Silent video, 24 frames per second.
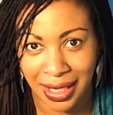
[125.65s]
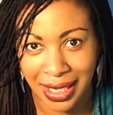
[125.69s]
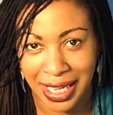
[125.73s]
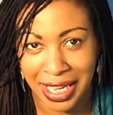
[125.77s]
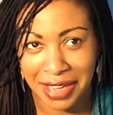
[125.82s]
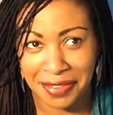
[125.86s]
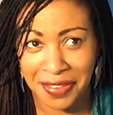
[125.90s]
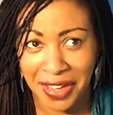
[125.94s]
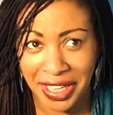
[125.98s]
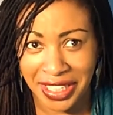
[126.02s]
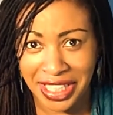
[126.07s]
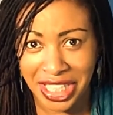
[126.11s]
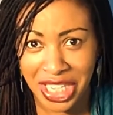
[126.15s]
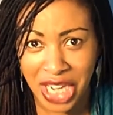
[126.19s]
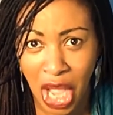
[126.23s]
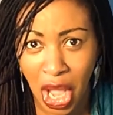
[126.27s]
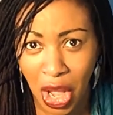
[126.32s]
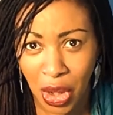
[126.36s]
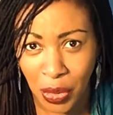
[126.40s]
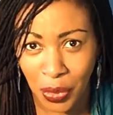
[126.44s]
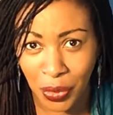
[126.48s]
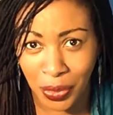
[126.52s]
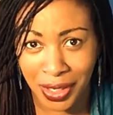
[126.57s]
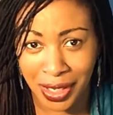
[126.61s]
If I'd
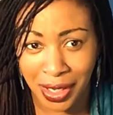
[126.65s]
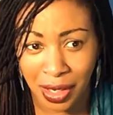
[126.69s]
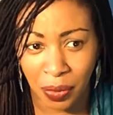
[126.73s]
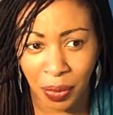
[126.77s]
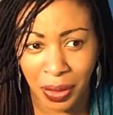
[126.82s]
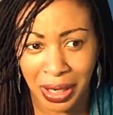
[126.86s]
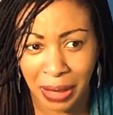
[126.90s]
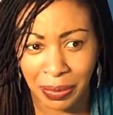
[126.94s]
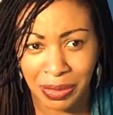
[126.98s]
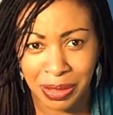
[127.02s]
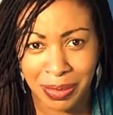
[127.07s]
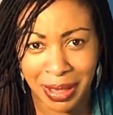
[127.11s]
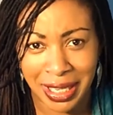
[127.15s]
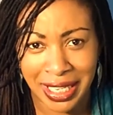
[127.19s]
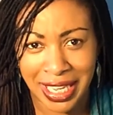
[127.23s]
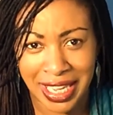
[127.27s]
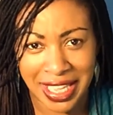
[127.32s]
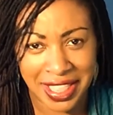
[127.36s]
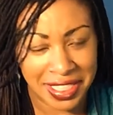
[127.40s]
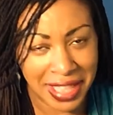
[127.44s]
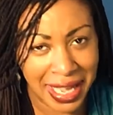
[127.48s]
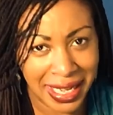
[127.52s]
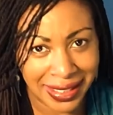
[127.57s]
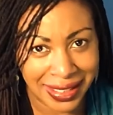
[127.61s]
known when I was
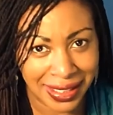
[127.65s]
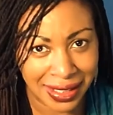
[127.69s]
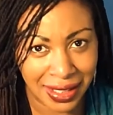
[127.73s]
making that